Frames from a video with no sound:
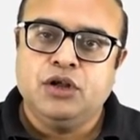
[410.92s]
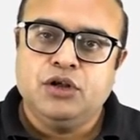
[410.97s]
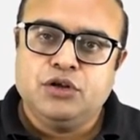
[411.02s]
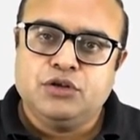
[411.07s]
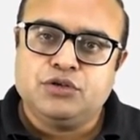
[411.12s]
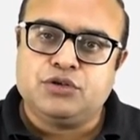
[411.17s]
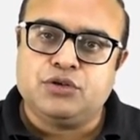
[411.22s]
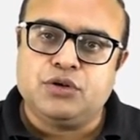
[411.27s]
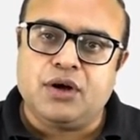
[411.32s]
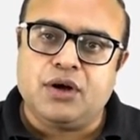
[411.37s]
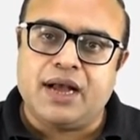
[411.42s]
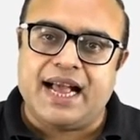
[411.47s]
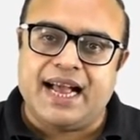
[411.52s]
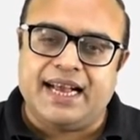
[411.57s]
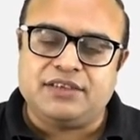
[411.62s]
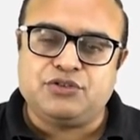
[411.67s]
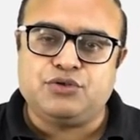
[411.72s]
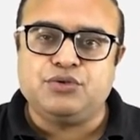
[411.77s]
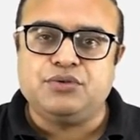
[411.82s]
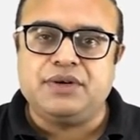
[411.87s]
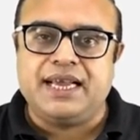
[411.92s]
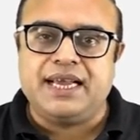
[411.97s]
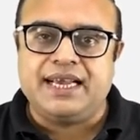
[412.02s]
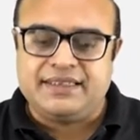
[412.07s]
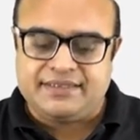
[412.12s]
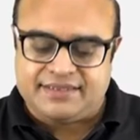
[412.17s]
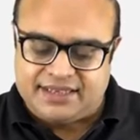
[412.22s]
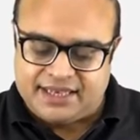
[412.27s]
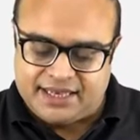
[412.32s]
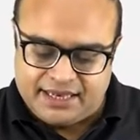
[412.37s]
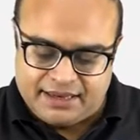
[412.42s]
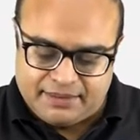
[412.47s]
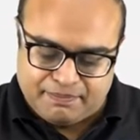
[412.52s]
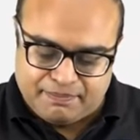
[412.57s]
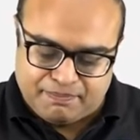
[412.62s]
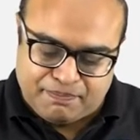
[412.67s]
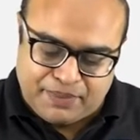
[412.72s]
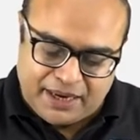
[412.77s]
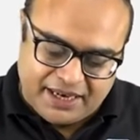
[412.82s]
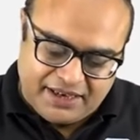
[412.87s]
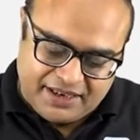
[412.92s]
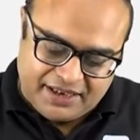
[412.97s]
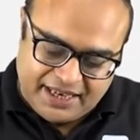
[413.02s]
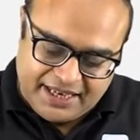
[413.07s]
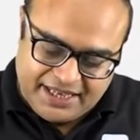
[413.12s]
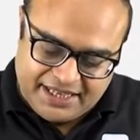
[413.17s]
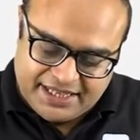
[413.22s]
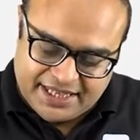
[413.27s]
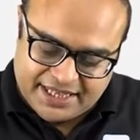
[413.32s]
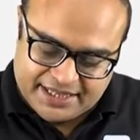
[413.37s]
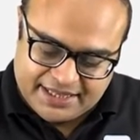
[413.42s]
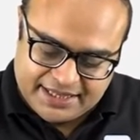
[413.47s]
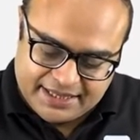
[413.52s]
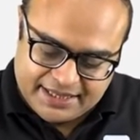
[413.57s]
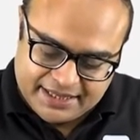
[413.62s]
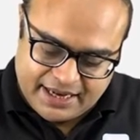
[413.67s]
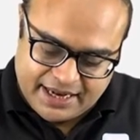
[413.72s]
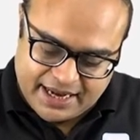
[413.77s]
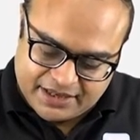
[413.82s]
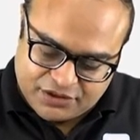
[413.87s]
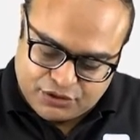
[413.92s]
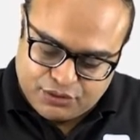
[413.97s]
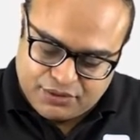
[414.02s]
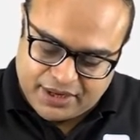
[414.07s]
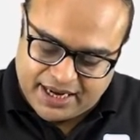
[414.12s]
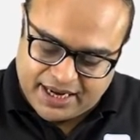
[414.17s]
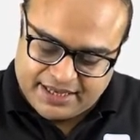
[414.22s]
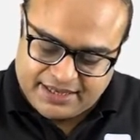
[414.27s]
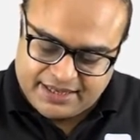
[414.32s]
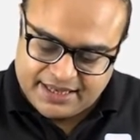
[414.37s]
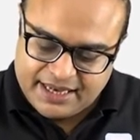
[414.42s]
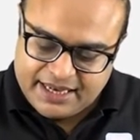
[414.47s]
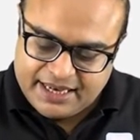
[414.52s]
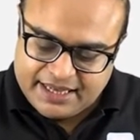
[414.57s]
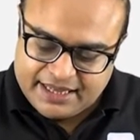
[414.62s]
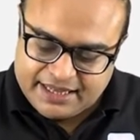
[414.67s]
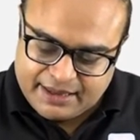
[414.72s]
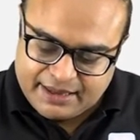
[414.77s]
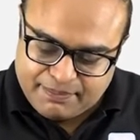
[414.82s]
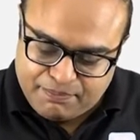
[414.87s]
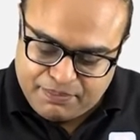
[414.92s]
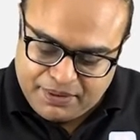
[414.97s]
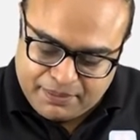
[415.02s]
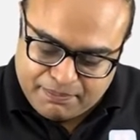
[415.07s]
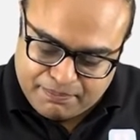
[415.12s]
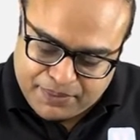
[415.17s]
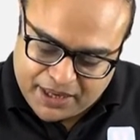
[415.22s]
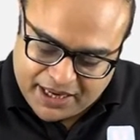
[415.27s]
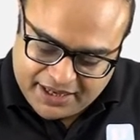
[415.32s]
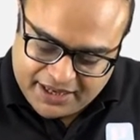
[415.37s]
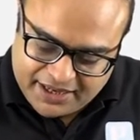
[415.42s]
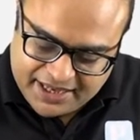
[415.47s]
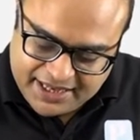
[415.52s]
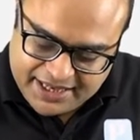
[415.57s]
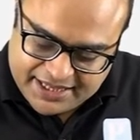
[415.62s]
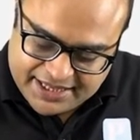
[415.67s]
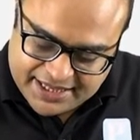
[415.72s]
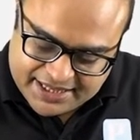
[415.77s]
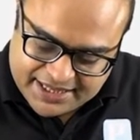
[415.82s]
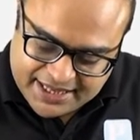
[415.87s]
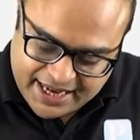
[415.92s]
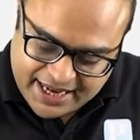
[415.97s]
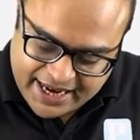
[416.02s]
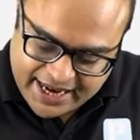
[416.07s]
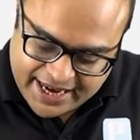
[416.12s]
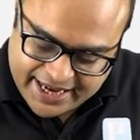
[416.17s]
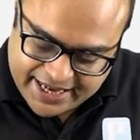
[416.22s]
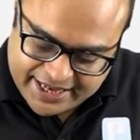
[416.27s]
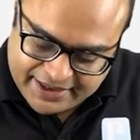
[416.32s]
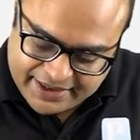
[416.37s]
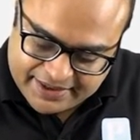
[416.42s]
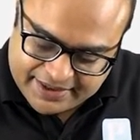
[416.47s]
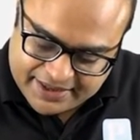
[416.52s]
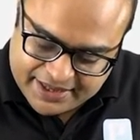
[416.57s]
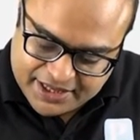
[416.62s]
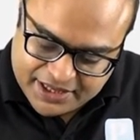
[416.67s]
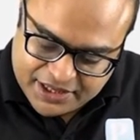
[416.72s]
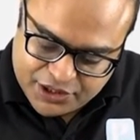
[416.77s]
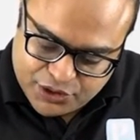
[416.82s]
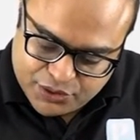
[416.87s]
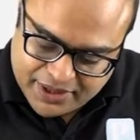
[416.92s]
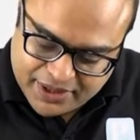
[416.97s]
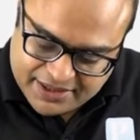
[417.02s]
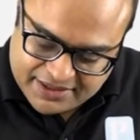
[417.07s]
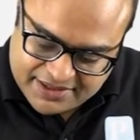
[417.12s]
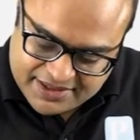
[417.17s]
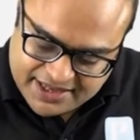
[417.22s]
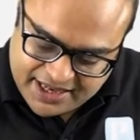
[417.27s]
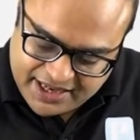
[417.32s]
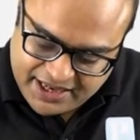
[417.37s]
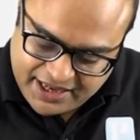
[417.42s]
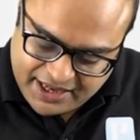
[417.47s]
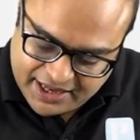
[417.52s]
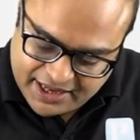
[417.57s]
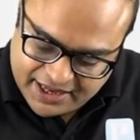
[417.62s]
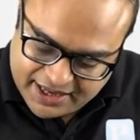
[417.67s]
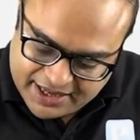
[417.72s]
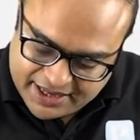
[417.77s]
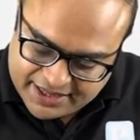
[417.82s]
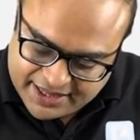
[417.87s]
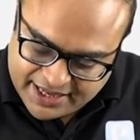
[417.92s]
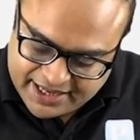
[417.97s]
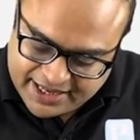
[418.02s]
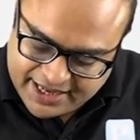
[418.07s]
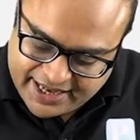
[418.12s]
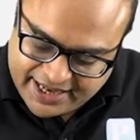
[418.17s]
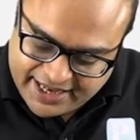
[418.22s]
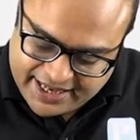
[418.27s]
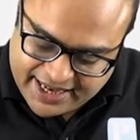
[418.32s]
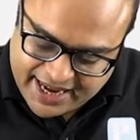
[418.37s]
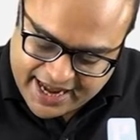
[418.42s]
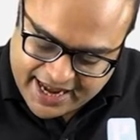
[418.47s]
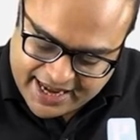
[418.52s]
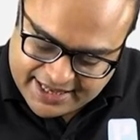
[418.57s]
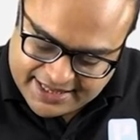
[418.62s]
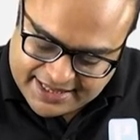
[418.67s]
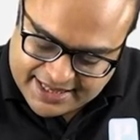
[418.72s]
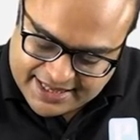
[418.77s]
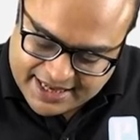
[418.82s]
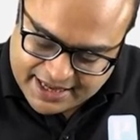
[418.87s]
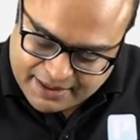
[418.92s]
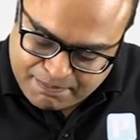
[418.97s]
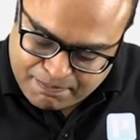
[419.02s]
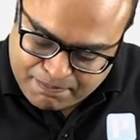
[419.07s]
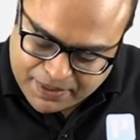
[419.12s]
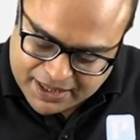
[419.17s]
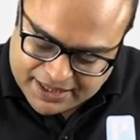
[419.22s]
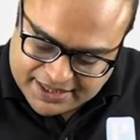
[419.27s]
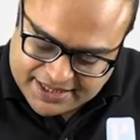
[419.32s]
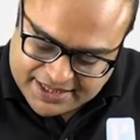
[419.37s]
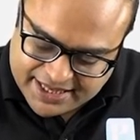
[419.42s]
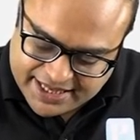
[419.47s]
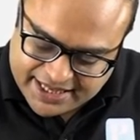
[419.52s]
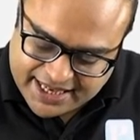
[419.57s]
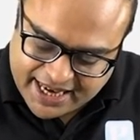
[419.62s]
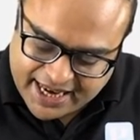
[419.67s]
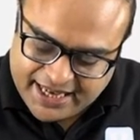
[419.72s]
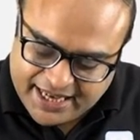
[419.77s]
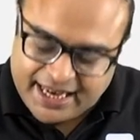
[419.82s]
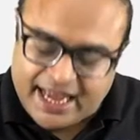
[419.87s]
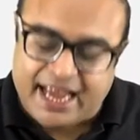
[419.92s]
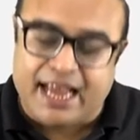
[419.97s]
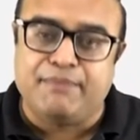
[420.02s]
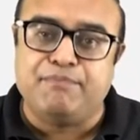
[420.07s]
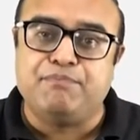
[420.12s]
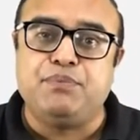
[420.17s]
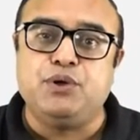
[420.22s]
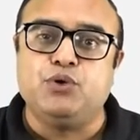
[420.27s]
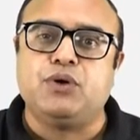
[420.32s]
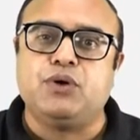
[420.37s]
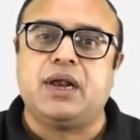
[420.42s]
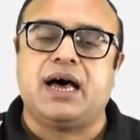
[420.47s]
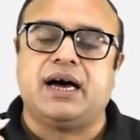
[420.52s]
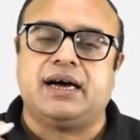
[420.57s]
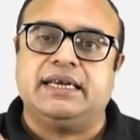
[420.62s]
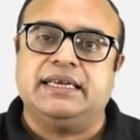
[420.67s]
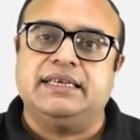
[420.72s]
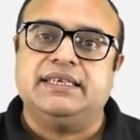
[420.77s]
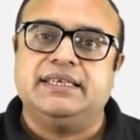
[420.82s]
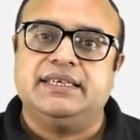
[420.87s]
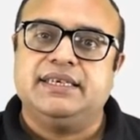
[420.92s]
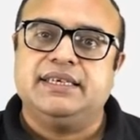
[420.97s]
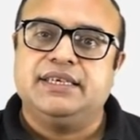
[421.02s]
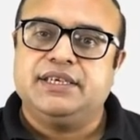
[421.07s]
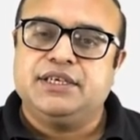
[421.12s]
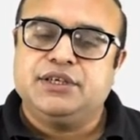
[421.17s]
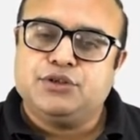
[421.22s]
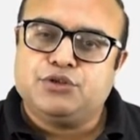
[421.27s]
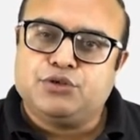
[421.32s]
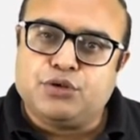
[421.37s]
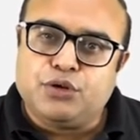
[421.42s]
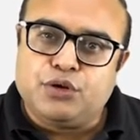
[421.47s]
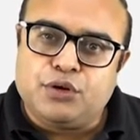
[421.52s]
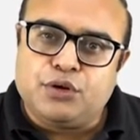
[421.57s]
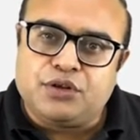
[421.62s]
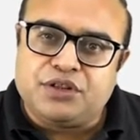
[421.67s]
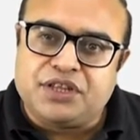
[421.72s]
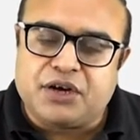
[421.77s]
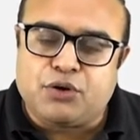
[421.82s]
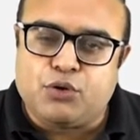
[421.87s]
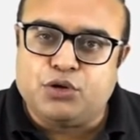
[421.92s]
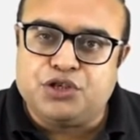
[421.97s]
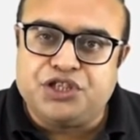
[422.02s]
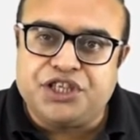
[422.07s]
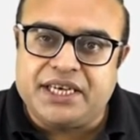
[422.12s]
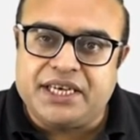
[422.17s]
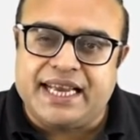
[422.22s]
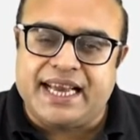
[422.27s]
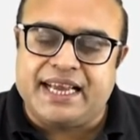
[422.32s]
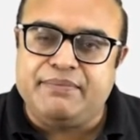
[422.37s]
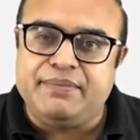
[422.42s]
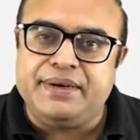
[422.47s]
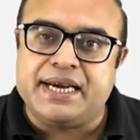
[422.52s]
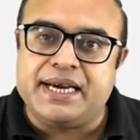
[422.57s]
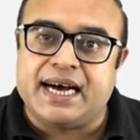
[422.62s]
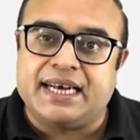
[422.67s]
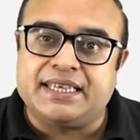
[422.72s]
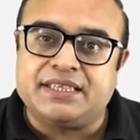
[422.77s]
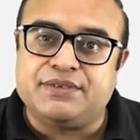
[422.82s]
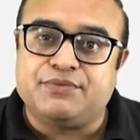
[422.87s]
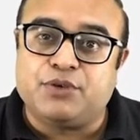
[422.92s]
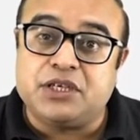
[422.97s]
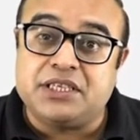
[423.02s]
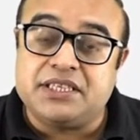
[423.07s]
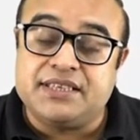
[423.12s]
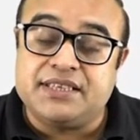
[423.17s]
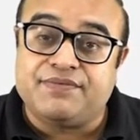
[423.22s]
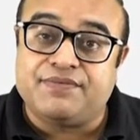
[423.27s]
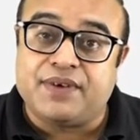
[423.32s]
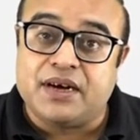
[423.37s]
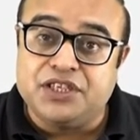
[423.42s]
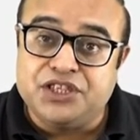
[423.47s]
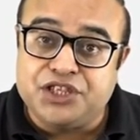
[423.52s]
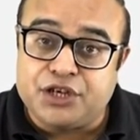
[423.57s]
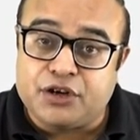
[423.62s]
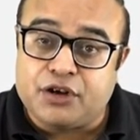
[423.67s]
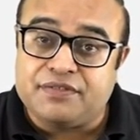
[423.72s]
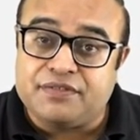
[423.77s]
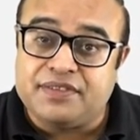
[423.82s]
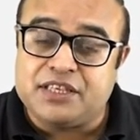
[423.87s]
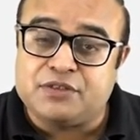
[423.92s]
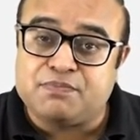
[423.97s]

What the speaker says: So as soon as the blood reaches, the head, you can see that it has a pulsatile ampulla. So the question can be asked, what is the function of this